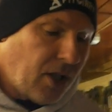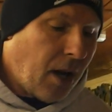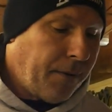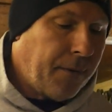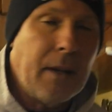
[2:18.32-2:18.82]

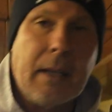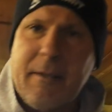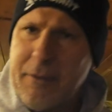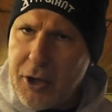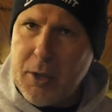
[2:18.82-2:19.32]
tough,
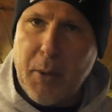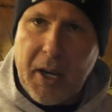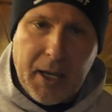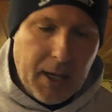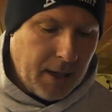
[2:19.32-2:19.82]
very
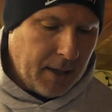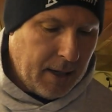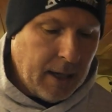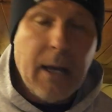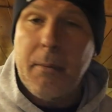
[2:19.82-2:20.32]
springy,
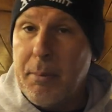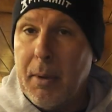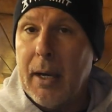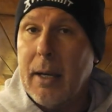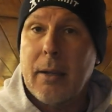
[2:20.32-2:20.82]

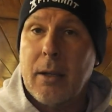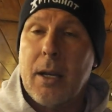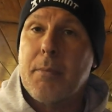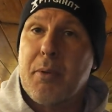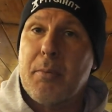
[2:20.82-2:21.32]
but
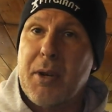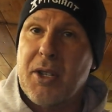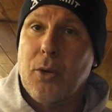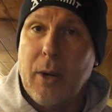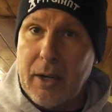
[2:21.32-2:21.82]

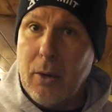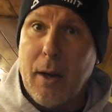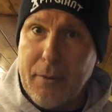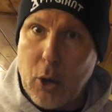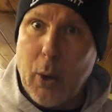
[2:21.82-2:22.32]
brittle and will
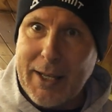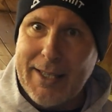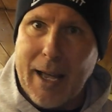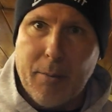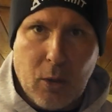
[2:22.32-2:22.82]
have a
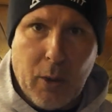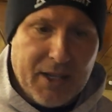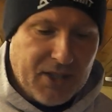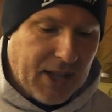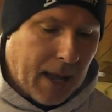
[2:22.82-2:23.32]

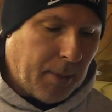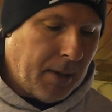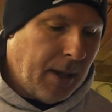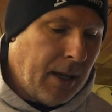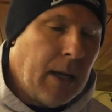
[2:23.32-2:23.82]
quicker snap.
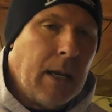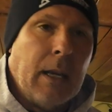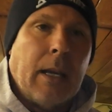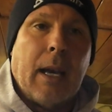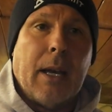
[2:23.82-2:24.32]

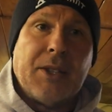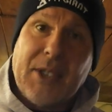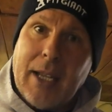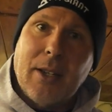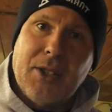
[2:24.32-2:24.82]

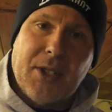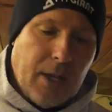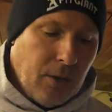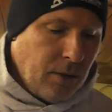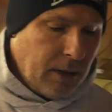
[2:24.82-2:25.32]
Stainless
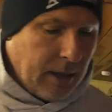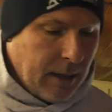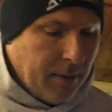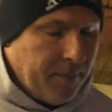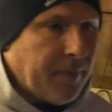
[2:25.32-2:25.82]
steel,
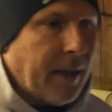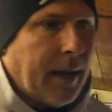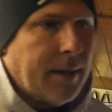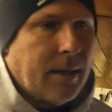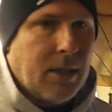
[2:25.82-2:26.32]

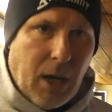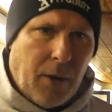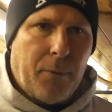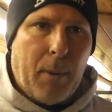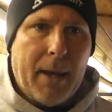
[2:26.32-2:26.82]
that's a
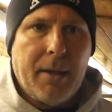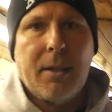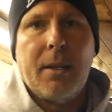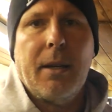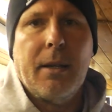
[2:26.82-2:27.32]
tough
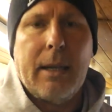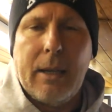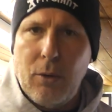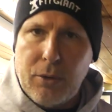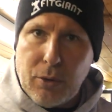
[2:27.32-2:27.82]
bend, it
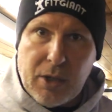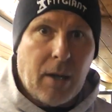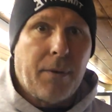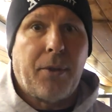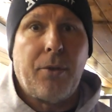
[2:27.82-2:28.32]
also
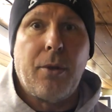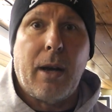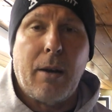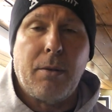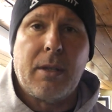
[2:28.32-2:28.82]
tough
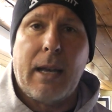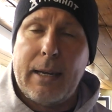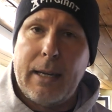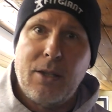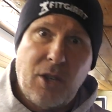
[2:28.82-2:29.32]
throughout
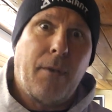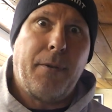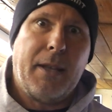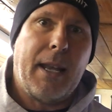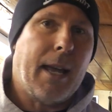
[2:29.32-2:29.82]
and then tough
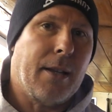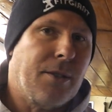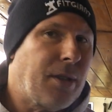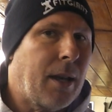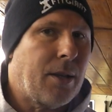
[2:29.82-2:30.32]
at the
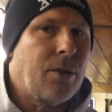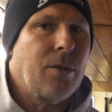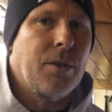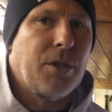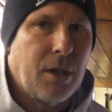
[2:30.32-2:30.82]
end, so that's
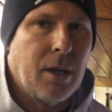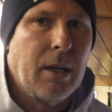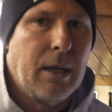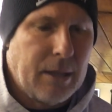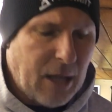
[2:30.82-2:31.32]
always the
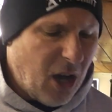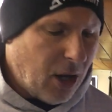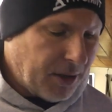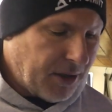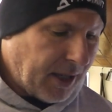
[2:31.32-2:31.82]

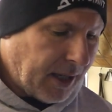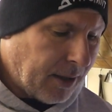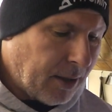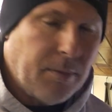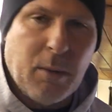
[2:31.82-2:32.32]
hardest
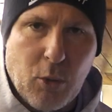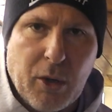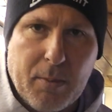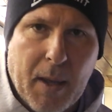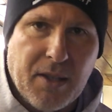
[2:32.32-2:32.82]
things, a bit more
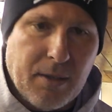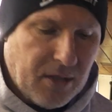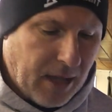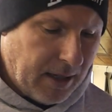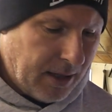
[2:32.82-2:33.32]
expensive
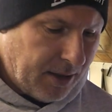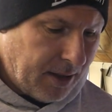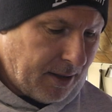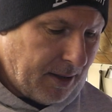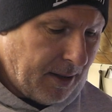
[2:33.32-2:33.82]
stainlesses.